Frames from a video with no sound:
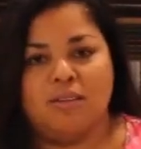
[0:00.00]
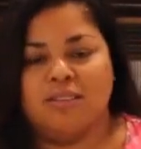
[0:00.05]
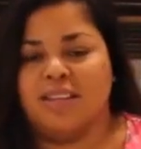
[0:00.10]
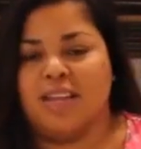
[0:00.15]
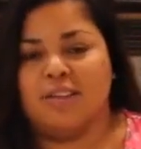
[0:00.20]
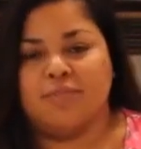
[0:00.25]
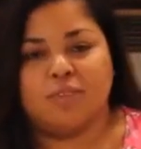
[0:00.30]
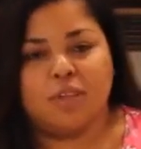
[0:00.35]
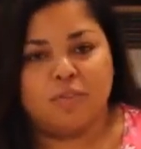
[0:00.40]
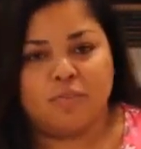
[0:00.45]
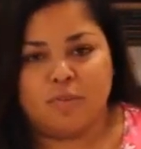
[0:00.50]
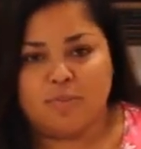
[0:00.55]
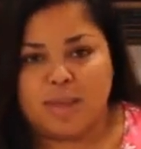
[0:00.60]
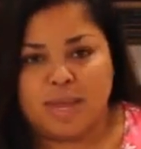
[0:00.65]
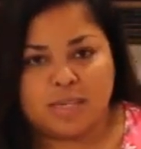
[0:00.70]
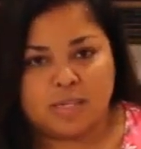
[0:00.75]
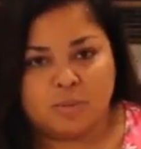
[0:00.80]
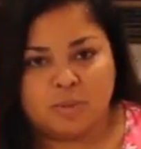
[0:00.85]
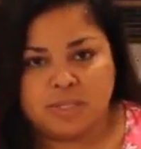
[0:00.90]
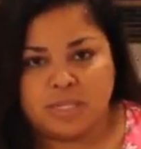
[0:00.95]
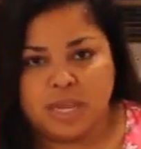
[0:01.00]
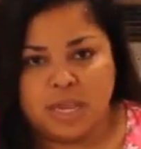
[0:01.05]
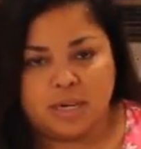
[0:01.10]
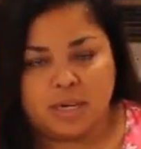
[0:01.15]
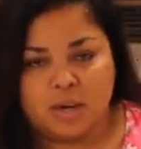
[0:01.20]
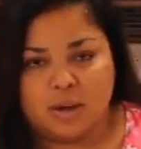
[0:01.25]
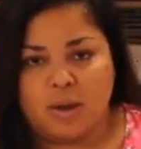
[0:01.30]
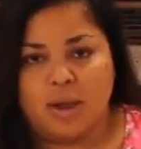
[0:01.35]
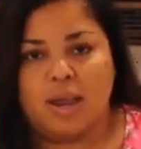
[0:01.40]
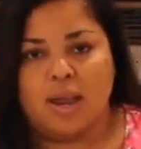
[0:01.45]
Leftover mashed
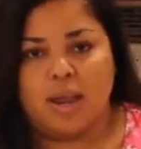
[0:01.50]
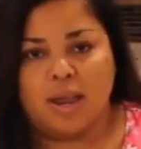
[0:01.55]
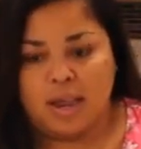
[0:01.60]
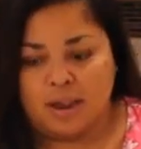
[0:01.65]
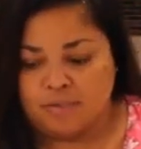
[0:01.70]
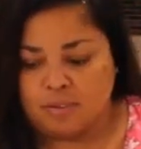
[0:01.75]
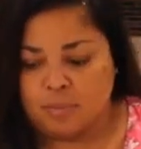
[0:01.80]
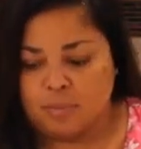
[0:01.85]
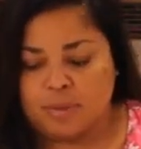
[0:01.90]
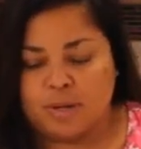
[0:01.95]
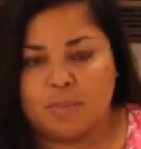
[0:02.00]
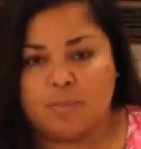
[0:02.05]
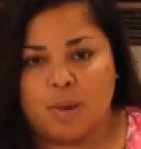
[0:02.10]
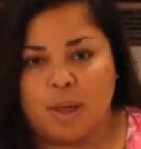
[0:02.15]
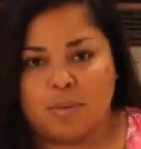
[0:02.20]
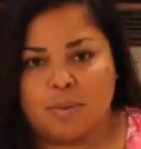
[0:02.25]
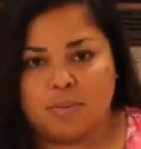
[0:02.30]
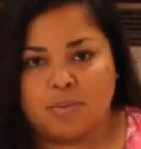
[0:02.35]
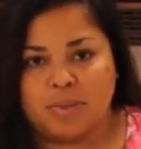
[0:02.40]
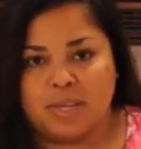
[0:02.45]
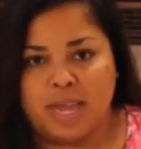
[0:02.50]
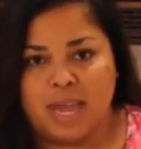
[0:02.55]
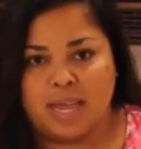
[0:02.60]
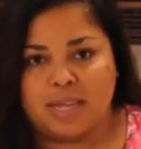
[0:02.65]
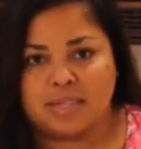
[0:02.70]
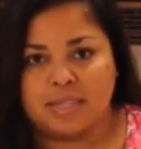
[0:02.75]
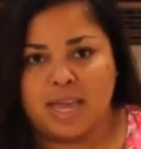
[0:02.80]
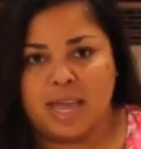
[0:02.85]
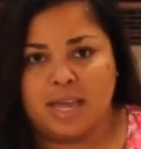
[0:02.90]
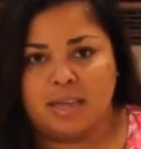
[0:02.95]
potato, everybody probably
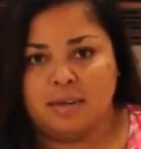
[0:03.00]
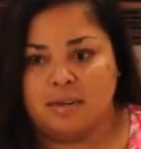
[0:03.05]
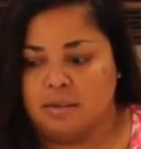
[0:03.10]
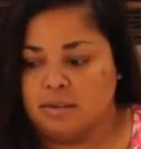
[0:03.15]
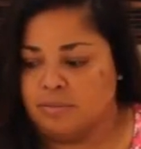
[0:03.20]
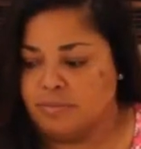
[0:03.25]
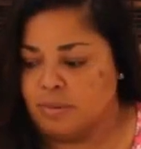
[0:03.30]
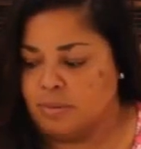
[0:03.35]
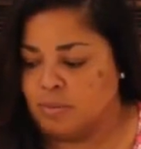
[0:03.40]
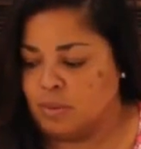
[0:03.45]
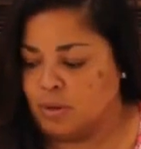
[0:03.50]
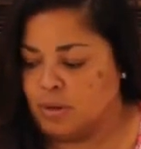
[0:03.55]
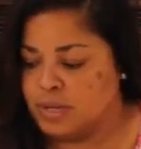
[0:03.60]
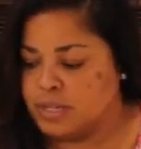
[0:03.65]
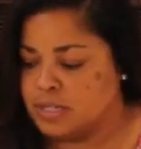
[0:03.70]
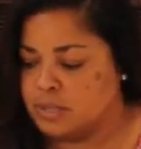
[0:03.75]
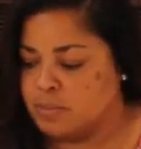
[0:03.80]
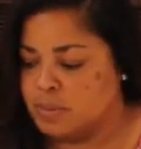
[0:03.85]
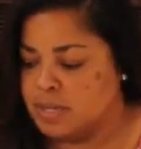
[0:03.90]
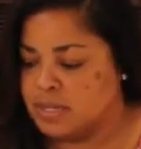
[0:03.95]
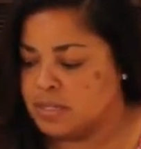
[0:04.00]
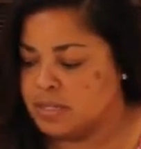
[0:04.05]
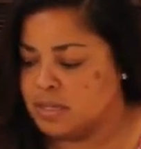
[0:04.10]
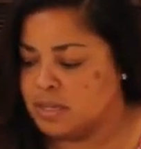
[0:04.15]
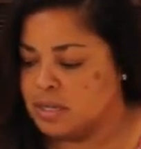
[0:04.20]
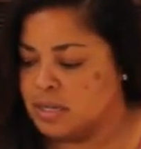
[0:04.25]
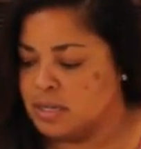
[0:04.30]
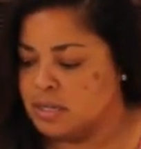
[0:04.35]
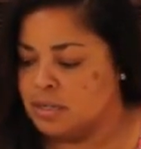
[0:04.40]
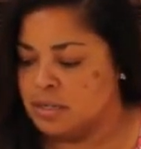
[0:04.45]
has that from Christmas
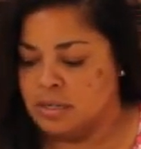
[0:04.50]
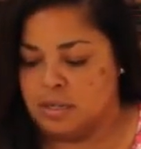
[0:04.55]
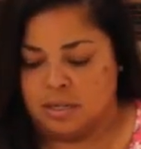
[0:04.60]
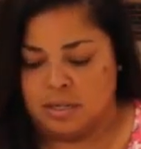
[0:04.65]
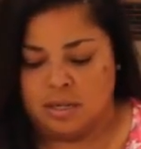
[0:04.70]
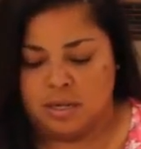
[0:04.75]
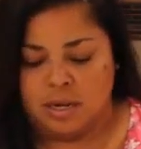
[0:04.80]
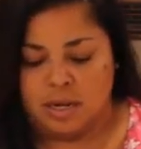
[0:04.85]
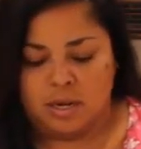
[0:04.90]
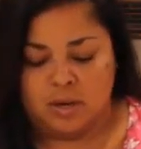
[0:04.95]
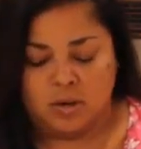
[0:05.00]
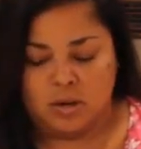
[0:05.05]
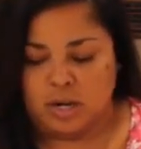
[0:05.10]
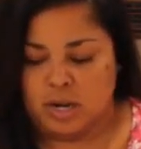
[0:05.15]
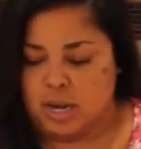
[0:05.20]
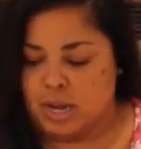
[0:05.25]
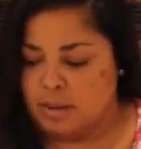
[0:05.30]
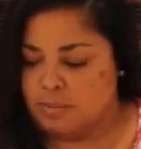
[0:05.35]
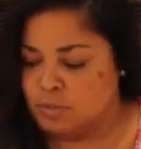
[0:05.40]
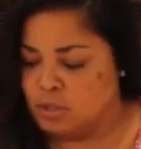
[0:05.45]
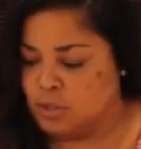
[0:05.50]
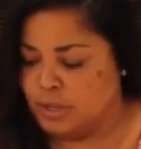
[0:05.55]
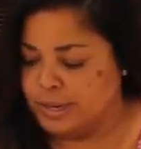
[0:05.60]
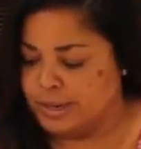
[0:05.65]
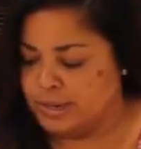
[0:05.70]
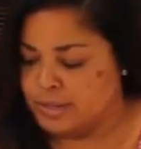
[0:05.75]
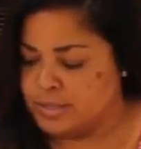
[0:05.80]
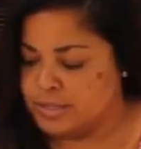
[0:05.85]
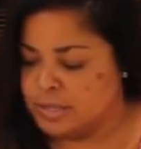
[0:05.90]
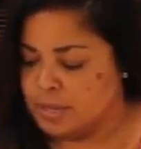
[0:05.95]
or New
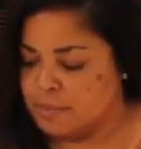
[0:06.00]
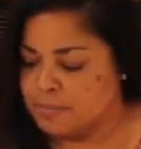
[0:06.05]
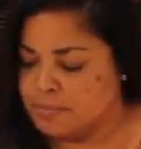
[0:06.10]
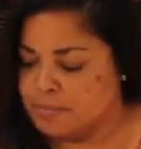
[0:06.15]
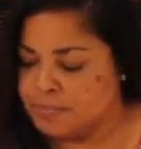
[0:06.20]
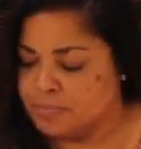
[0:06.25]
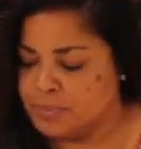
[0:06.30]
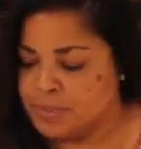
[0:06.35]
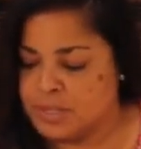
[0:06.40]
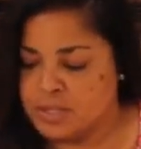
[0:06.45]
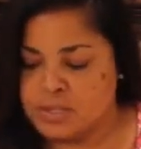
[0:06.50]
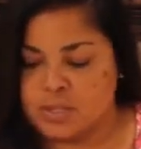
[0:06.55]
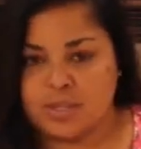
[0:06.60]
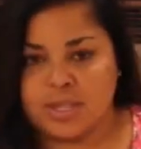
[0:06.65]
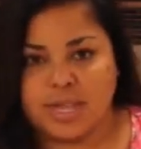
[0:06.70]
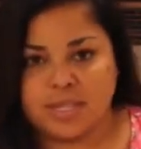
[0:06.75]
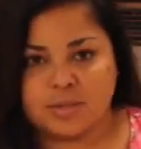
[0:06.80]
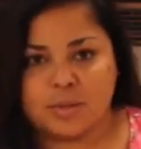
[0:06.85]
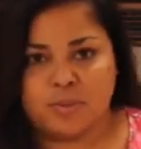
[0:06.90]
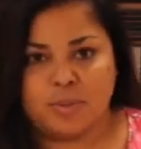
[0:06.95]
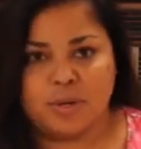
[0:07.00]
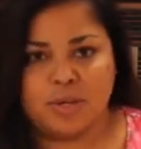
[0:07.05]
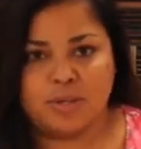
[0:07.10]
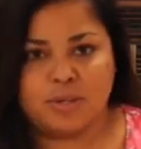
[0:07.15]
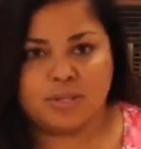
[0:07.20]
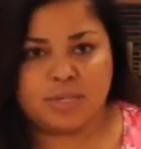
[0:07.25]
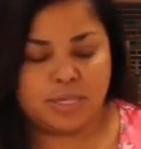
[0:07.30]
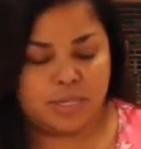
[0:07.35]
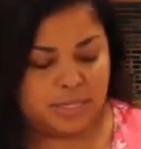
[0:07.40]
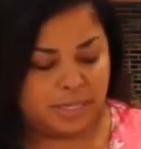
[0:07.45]
Year's. So that's what we're
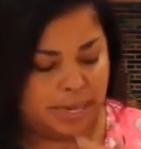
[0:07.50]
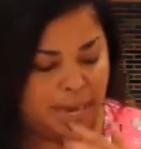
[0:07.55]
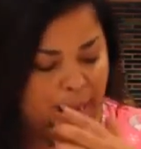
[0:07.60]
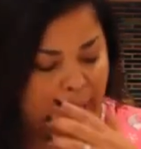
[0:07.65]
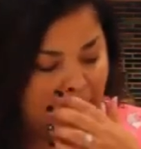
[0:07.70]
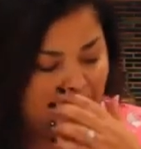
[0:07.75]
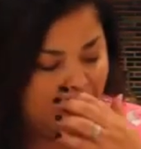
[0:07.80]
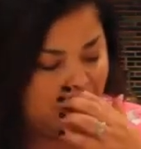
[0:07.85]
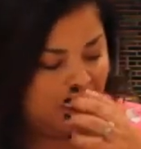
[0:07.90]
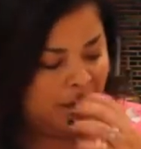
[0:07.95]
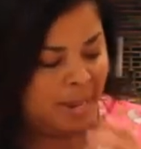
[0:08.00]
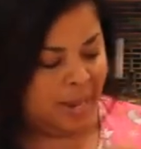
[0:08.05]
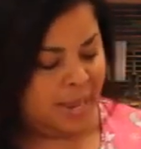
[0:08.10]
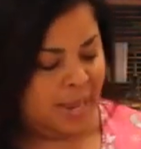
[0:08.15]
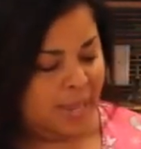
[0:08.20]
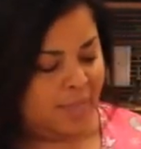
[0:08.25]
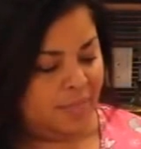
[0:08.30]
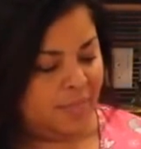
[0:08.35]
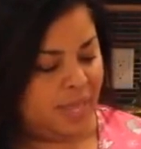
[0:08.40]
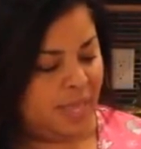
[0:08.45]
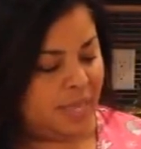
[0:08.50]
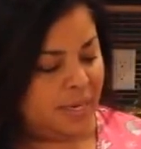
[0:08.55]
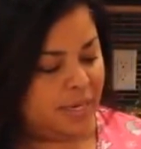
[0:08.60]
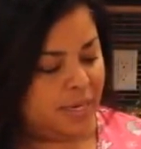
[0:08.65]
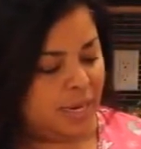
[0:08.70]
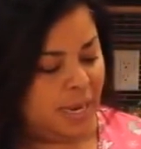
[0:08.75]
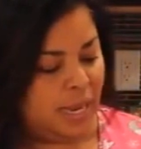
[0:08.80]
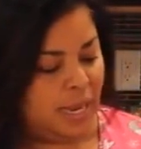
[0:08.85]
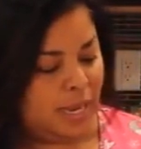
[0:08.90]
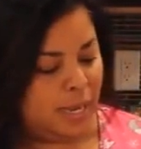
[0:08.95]
using today. And
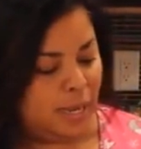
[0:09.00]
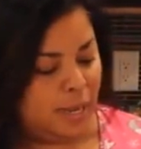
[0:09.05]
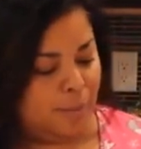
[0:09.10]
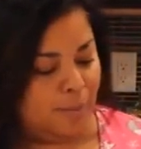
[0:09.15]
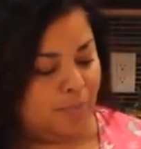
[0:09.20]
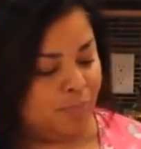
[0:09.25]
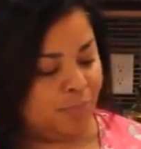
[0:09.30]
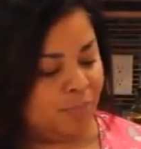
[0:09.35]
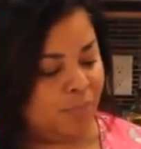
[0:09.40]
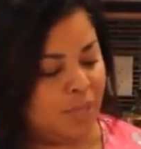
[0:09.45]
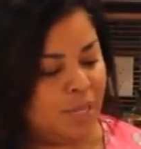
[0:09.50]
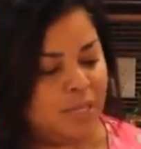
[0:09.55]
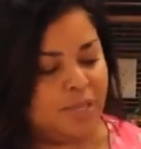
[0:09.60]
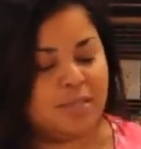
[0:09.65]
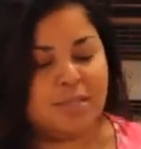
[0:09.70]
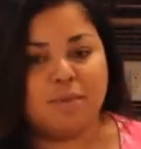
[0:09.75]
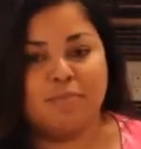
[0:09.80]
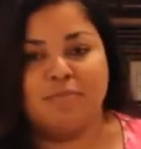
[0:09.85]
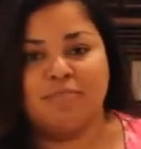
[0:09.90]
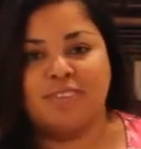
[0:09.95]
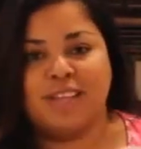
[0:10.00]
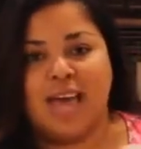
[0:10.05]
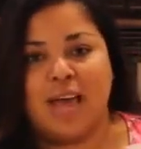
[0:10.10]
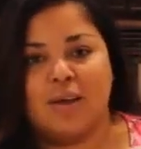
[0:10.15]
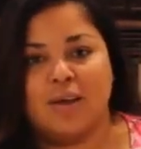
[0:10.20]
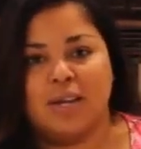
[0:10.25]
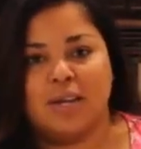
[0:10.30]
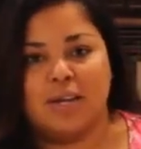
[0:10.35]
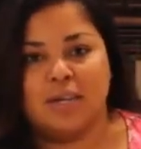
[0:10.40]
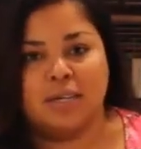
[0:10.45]
then some
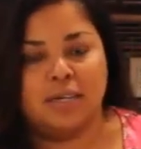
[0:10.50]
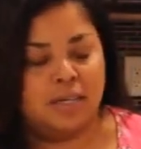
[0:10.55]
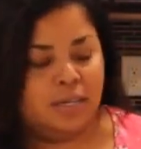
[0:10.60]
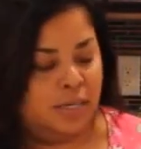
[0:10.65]
flour,